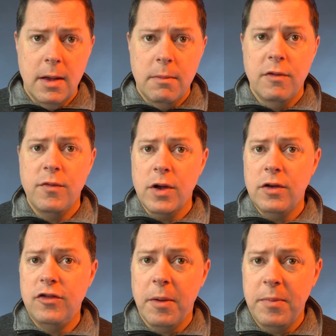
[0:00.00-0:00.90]
before
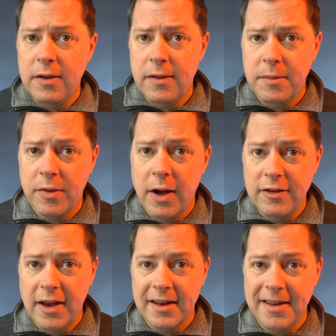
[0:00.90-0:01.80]
you jump into the
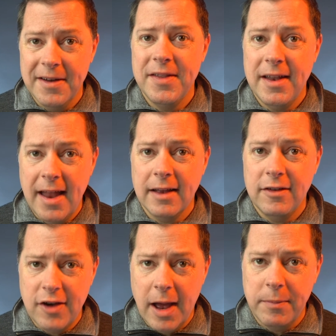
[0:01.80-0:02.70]
project of the
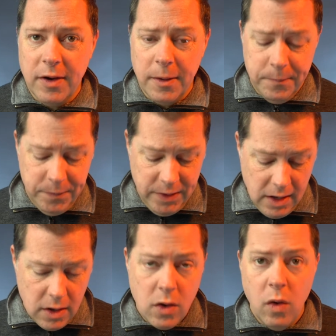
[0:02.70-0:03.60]
next chapter,
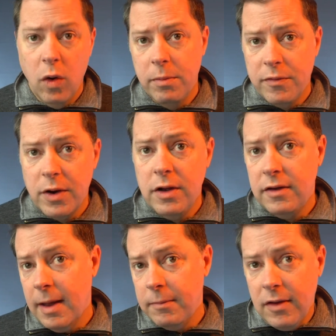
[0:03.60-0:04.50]
or before you
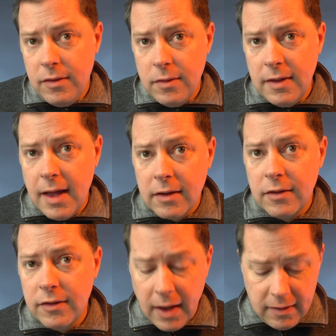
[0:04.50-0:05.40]
attempt to do the
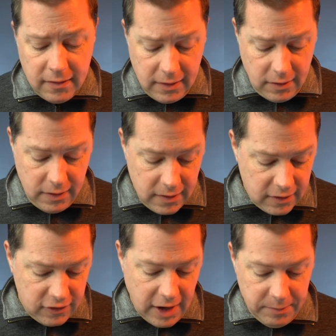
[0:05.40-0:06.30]
exercises that are in
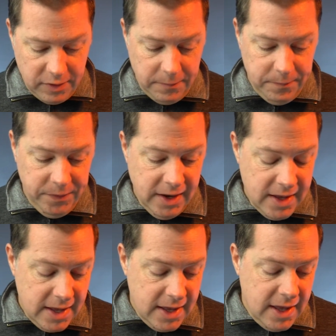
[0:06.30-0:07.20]
this chapter.
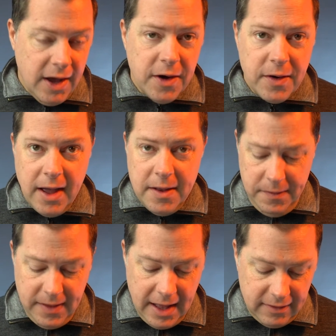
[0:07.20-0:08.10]
All right,
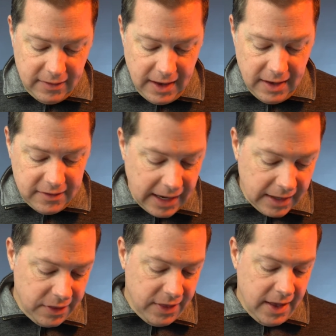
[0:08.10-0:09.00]
that's
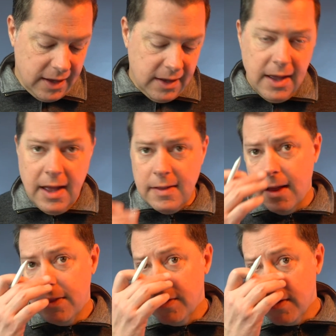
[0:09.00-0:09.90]
second thing. And
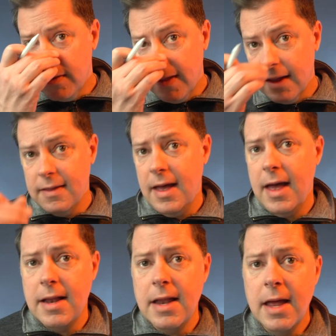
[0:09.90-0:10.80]
the third thing
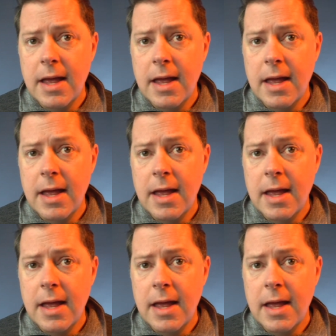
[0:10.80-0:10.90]
then